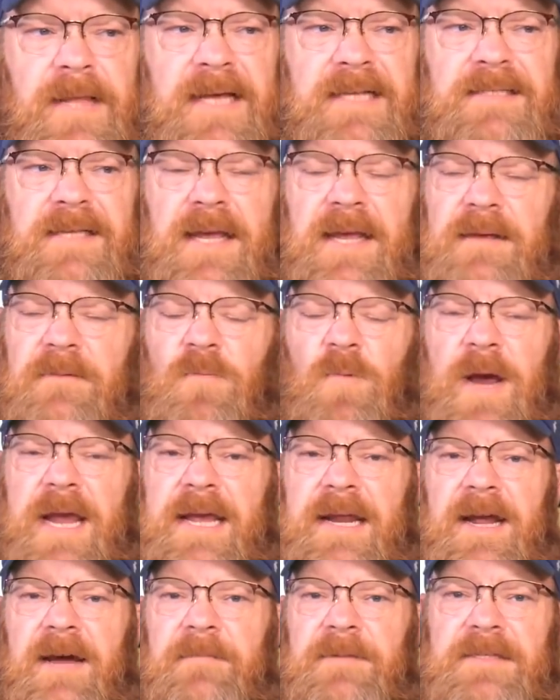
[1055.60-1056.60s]
That's like
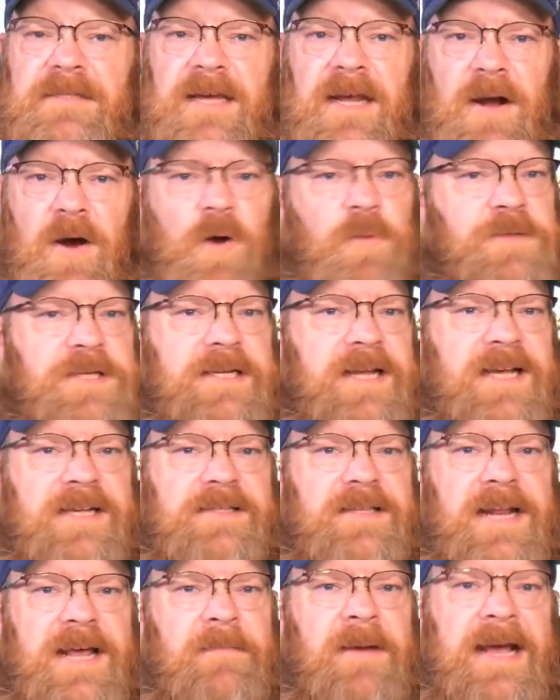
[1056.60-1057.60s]
waking up and saying, I hope
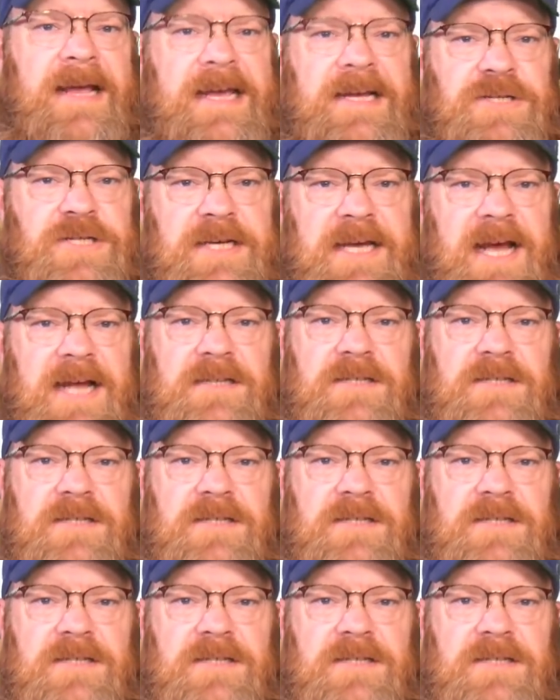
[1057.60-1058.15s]
today's the day my kitchen